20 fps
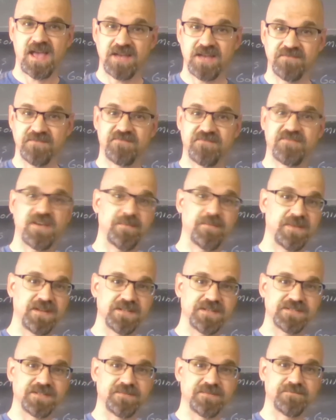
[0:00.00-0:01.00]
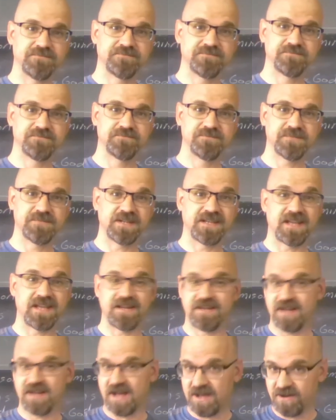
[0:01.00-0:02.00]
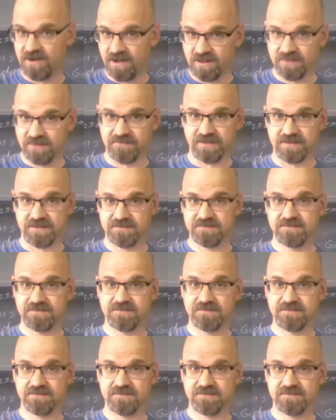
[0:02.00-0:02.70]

And feminism, again, not all of it,